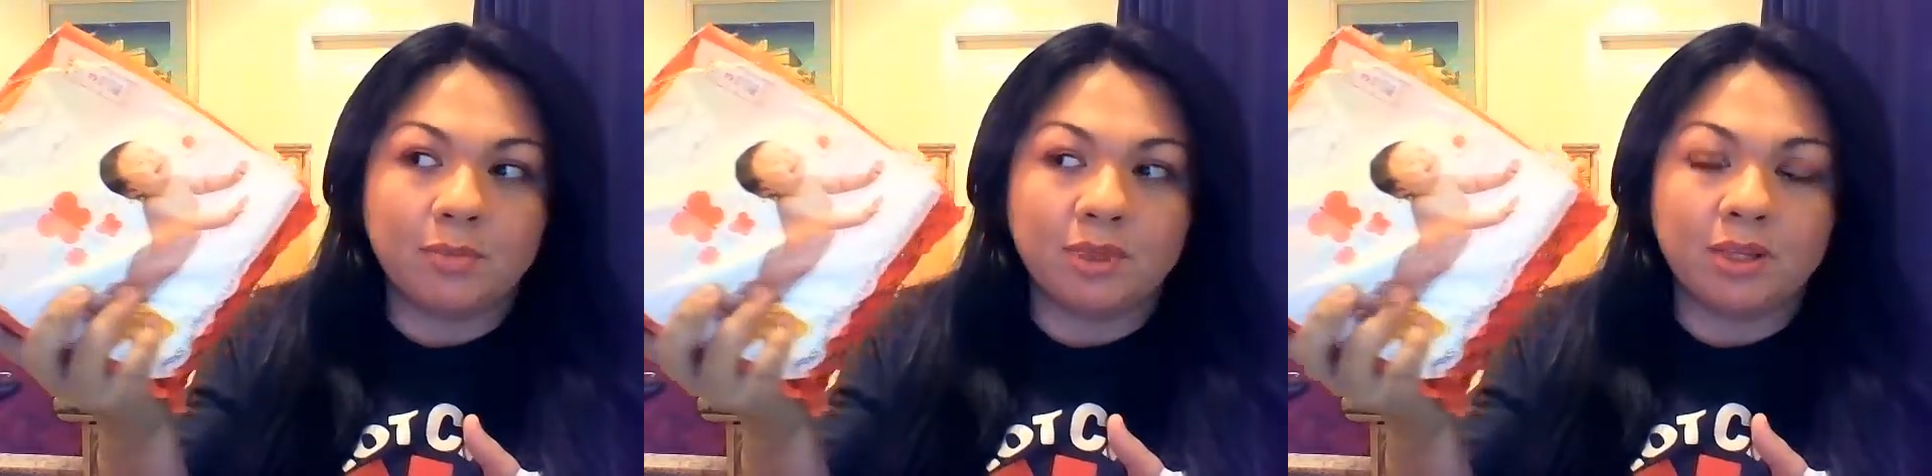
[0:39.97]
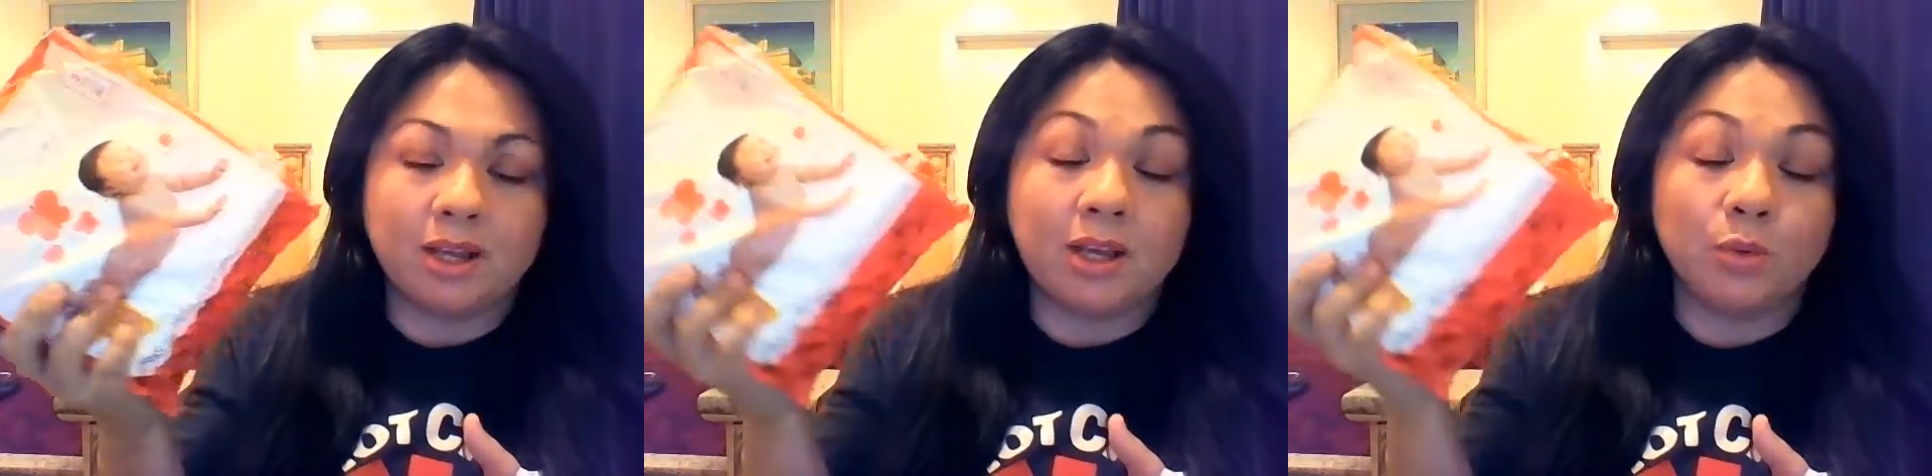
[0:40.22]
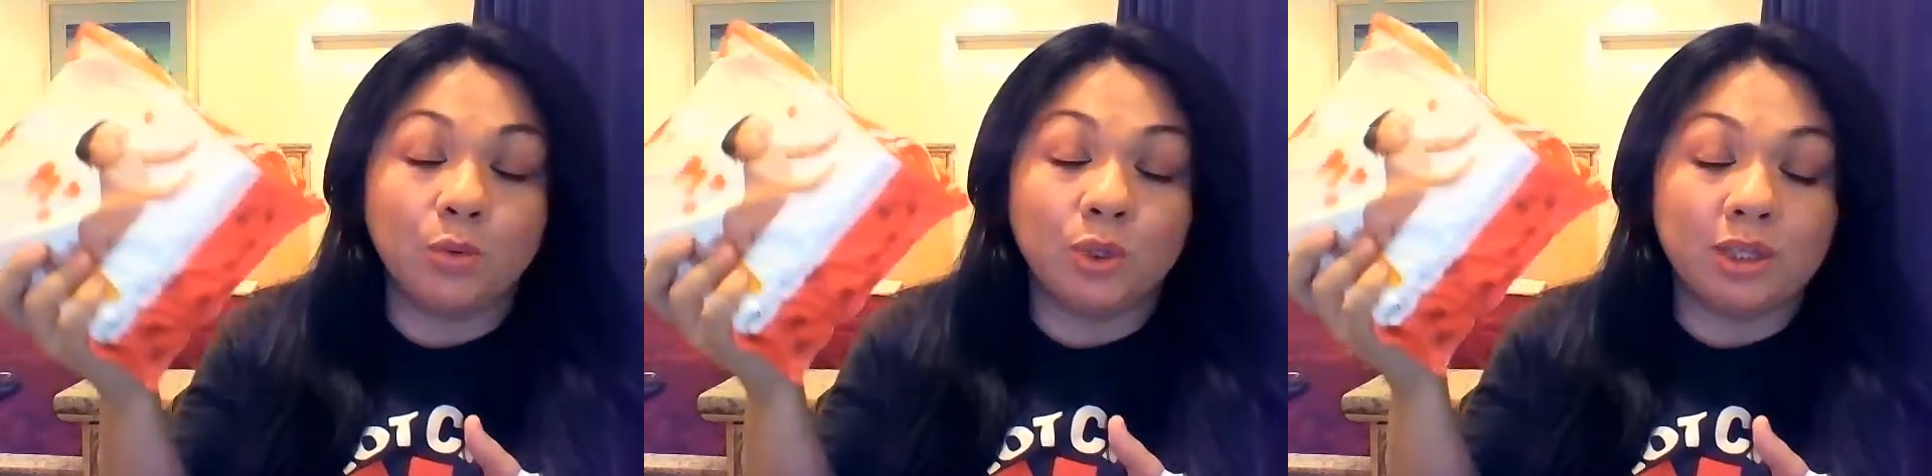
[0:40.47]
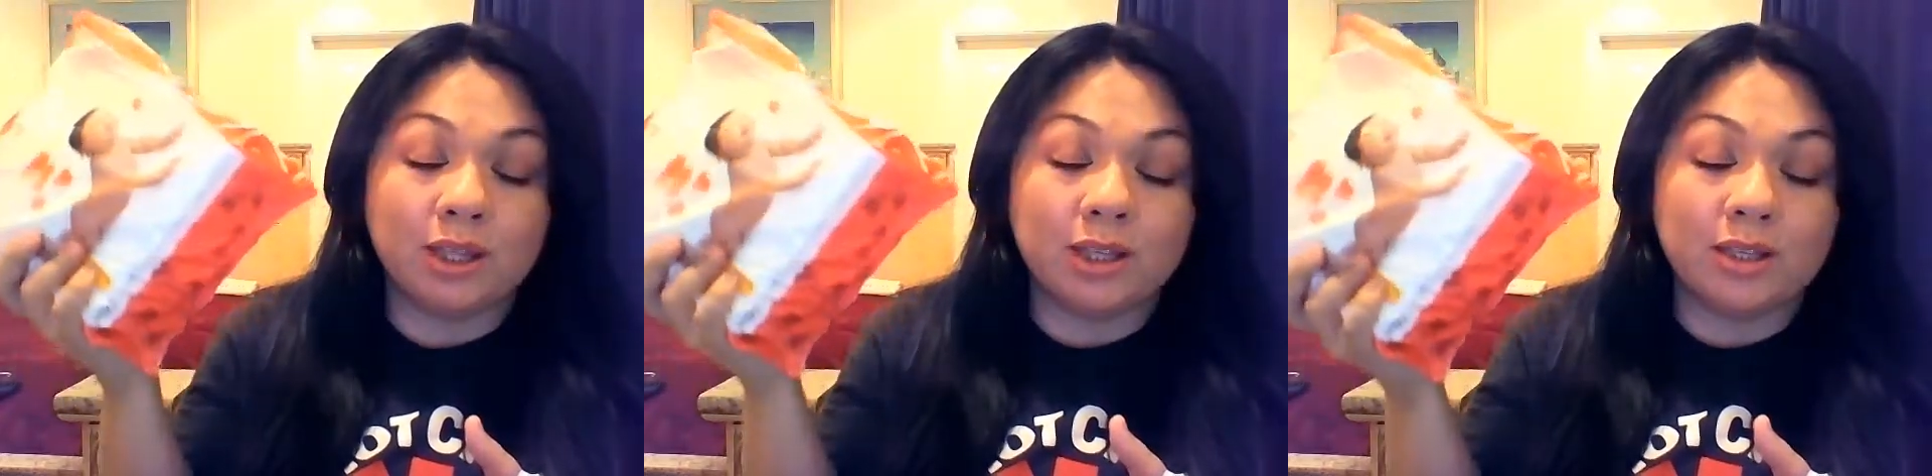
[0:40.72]
But I really
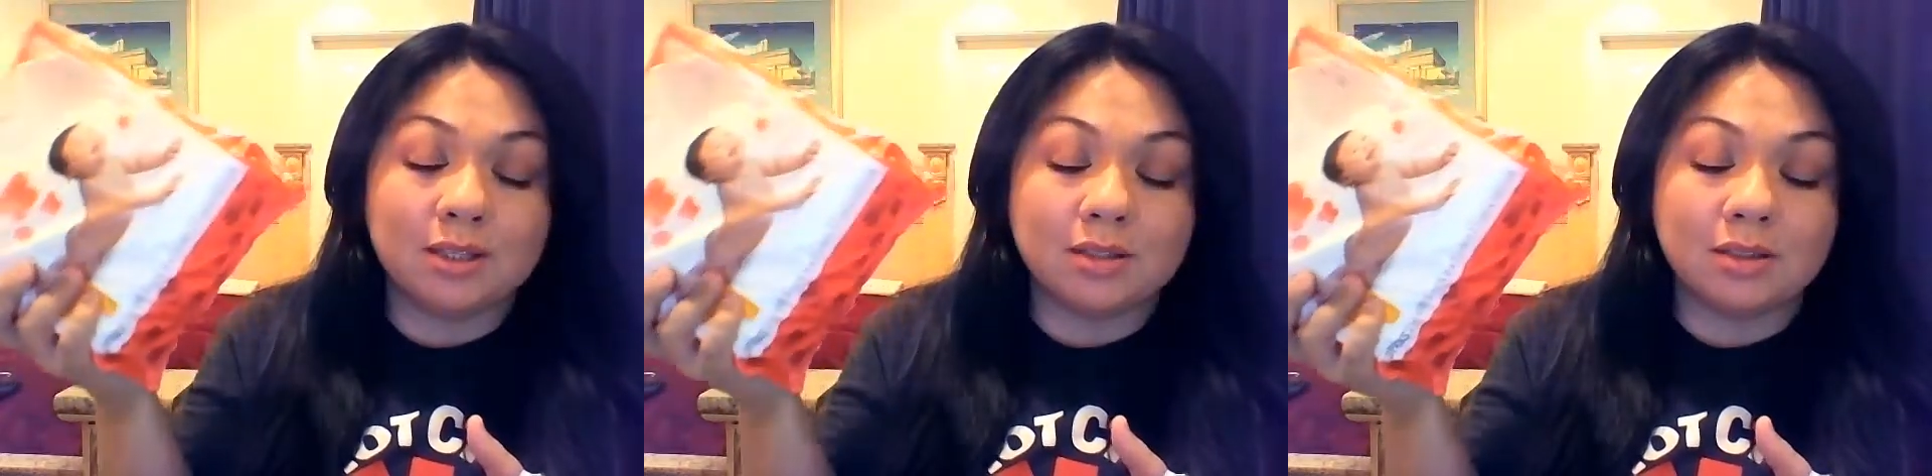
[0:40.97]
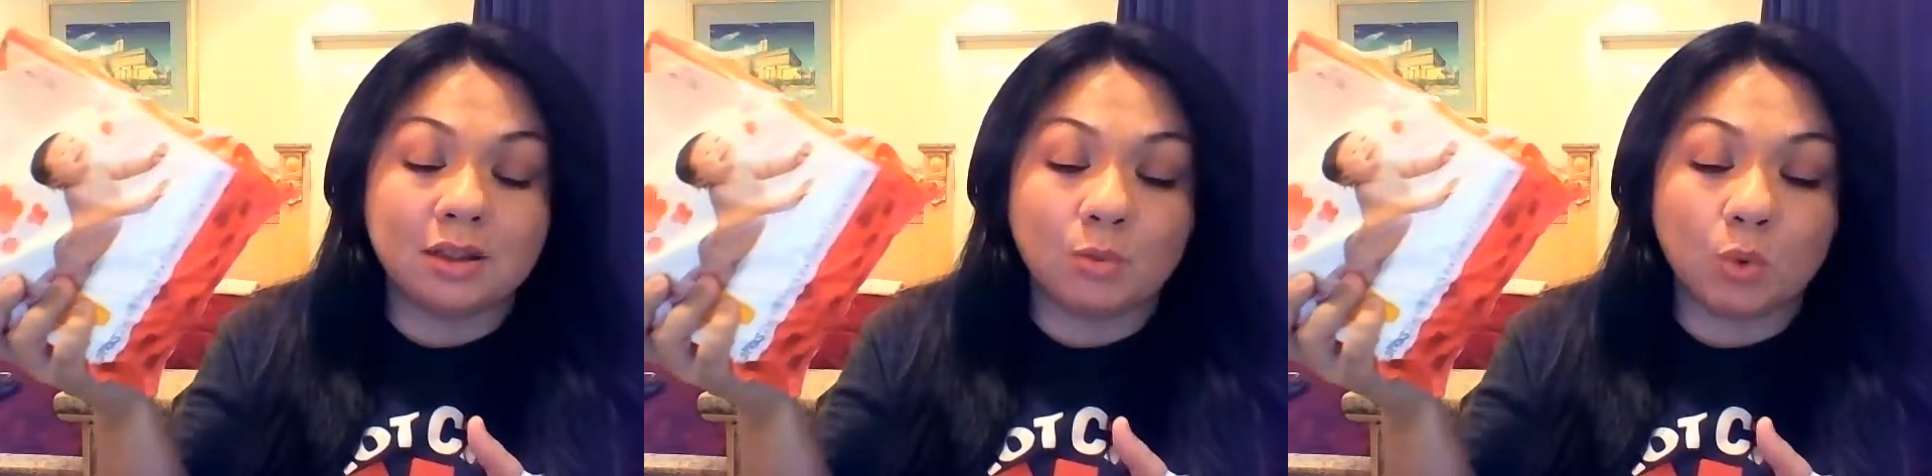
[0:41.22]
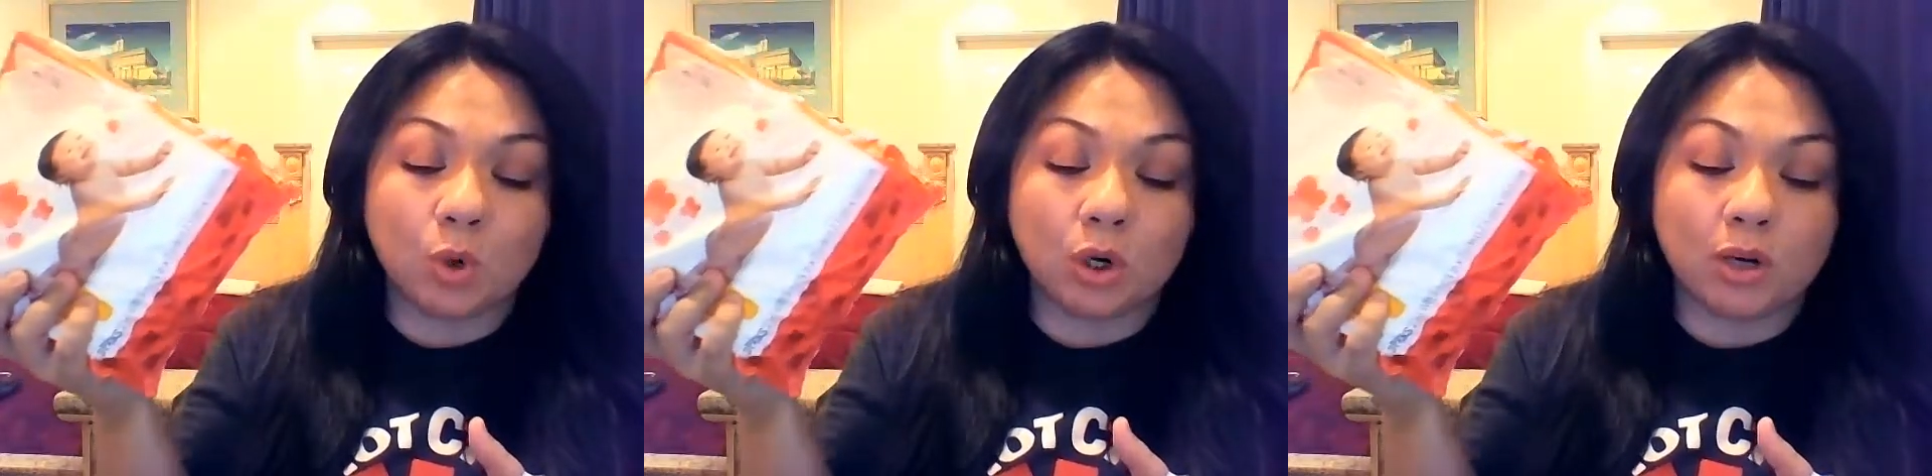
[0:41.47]
like these a lot more